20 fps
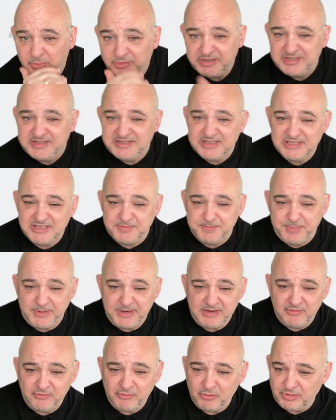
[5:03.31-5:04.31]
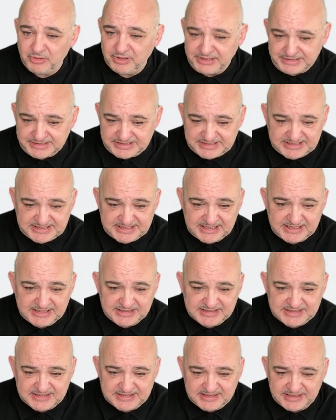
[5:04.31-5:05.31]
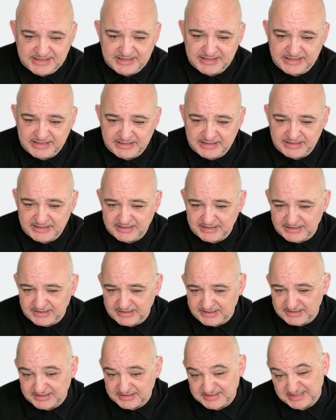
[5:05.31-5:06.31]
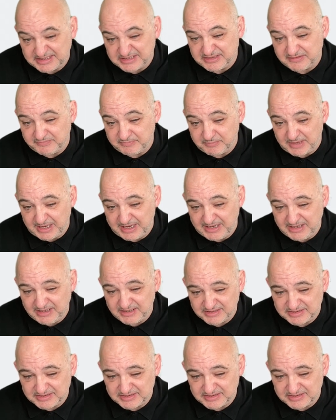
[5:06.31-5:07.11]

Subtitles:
this has been running since the 6th of May.